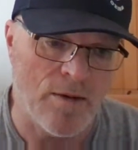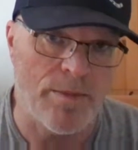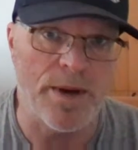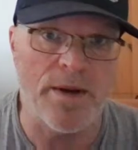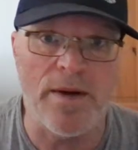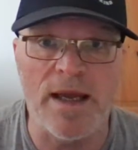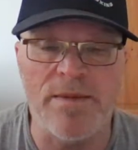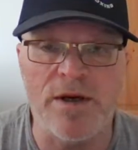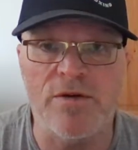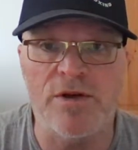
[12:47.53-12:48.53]
But I am
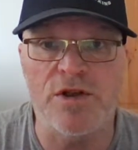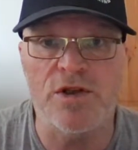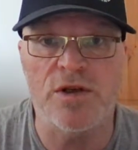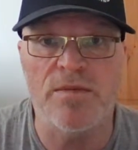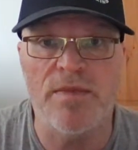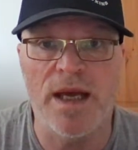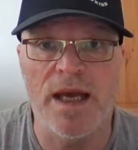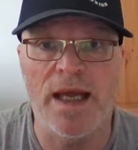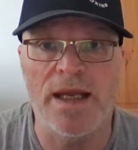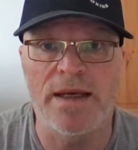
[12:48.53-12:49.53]
a Christian
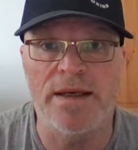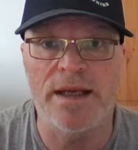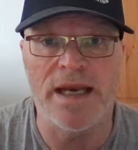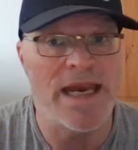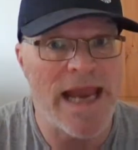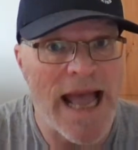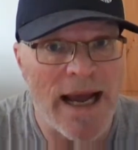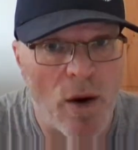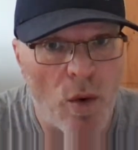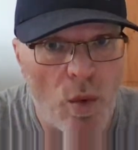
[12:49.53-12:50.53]
man
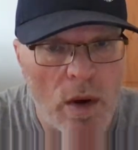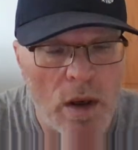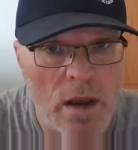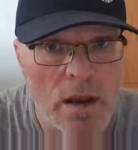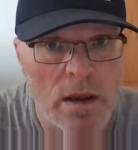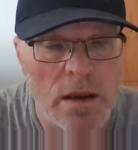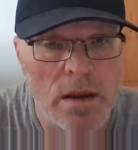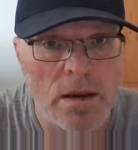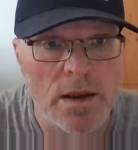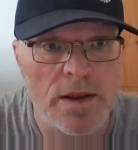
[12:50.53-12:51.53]
now.
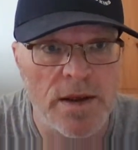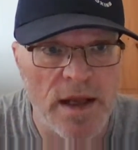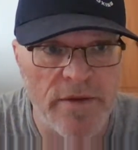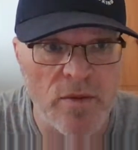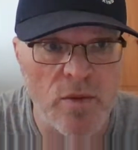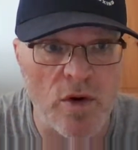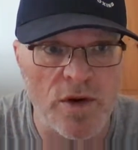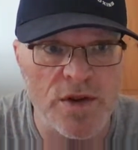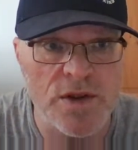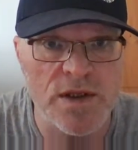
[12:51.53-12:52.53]
Never
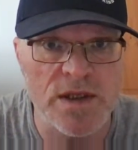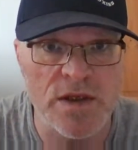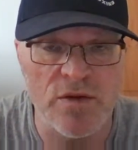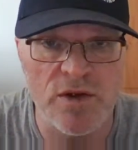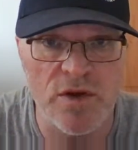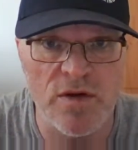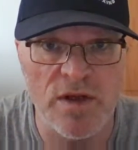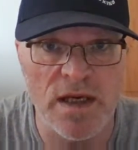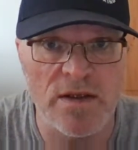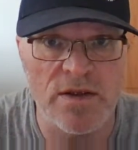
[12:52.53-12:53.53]
was until
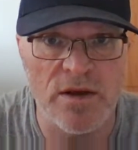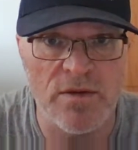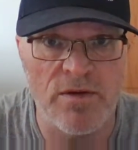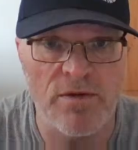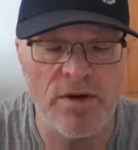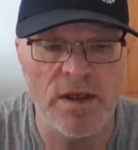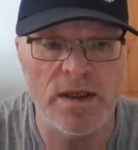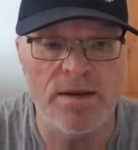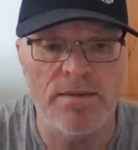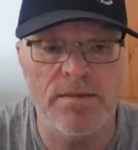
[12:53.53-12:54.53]

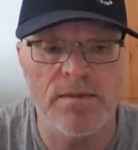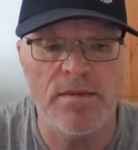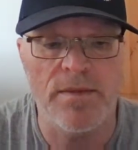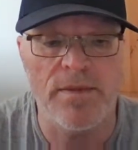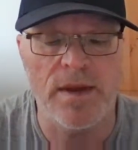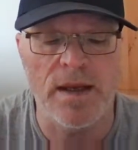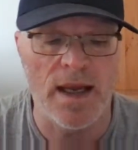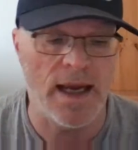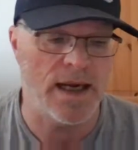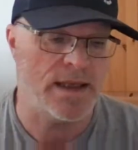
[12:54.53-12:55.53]
2003.
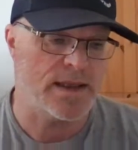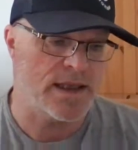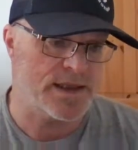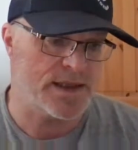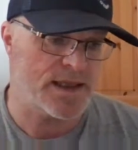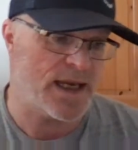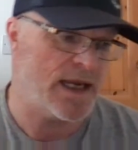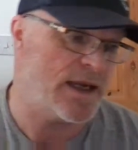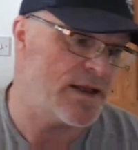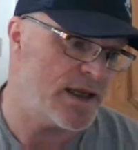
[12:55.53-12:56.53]
And it does
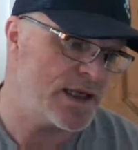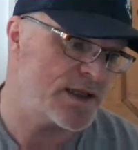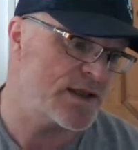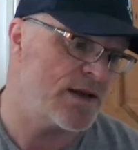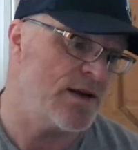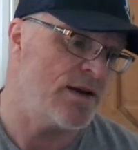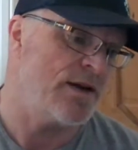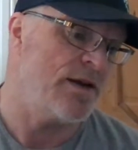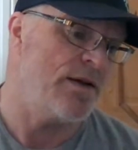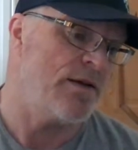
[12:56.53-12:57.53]
say in this
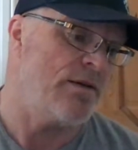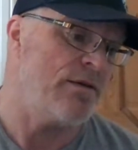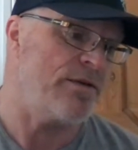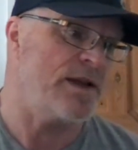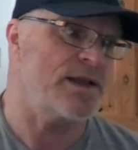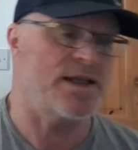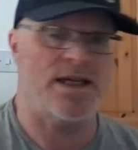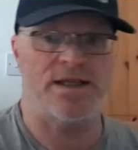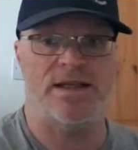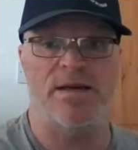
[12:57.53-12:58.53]

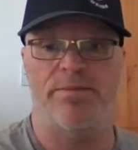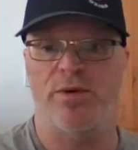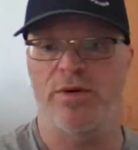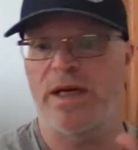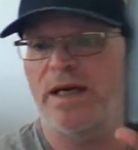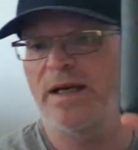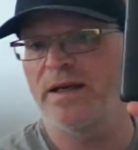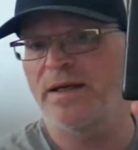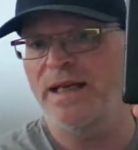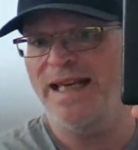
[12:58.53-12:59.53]
fantastic book
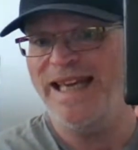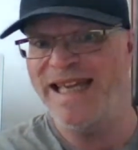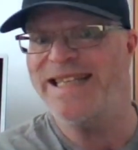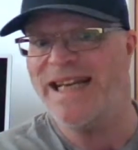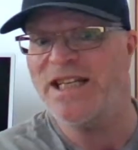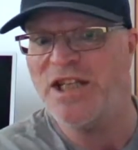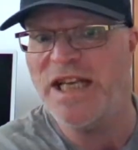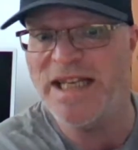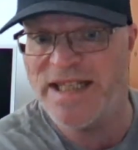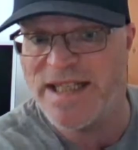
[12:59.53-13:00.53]
here, it's
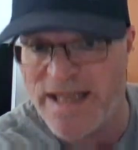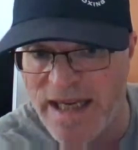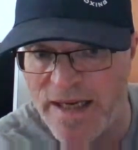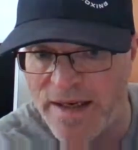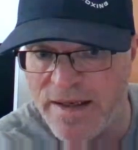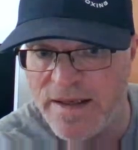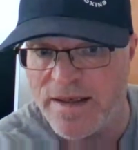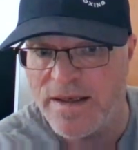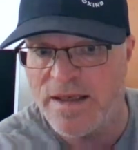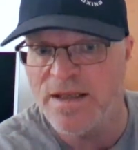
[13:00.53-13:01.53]
actually a sin
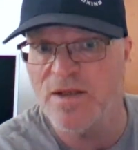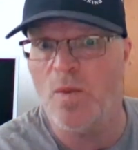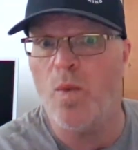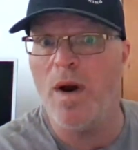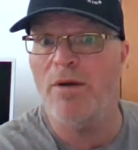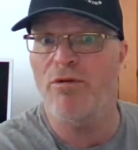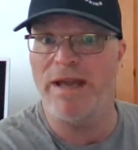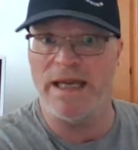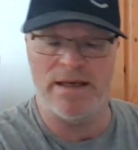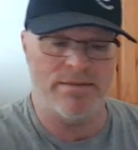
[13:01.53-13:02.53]
to
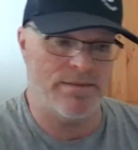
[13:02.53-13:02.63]
worry.